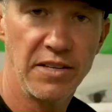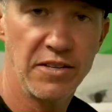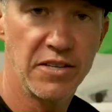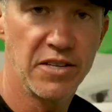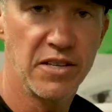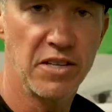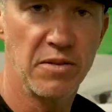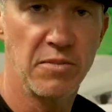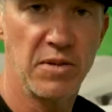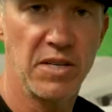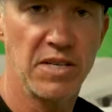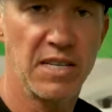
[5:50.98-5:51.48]
you
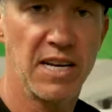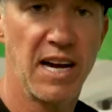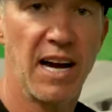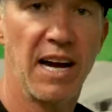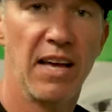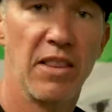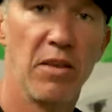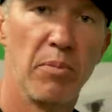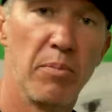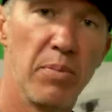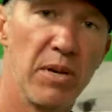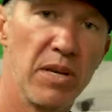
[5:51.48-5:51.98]
see me
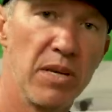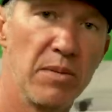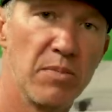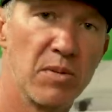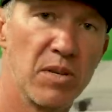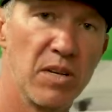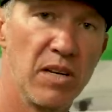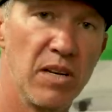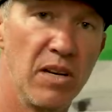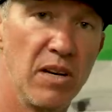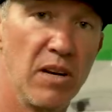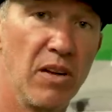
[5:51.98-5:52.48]
tie the
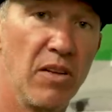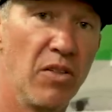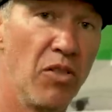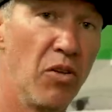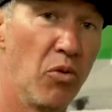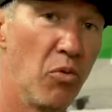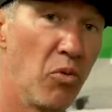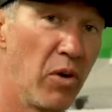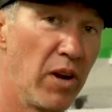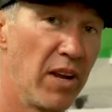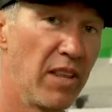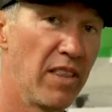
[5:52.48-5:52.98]
peeps in
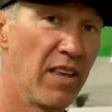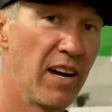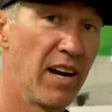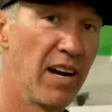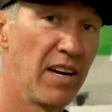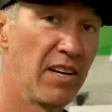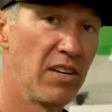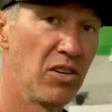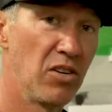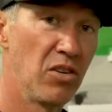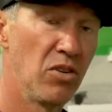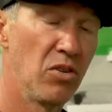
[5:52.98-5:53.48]
the way that I
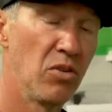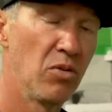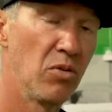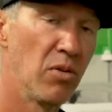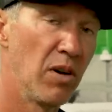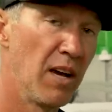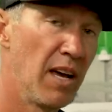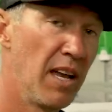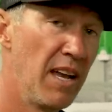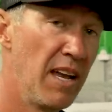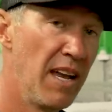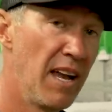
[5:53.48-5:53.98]
do
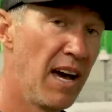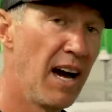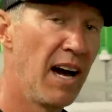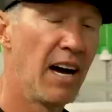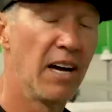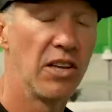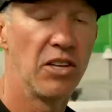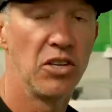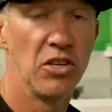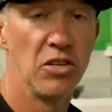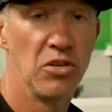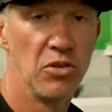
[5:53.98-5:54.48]
and
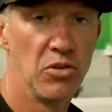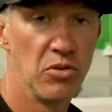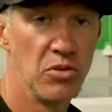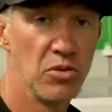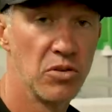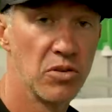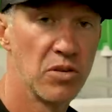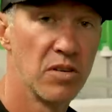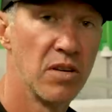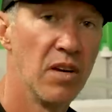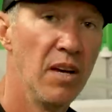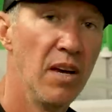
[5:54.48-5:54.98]
not
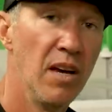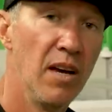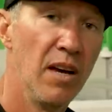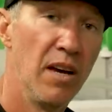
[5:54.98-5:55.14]
use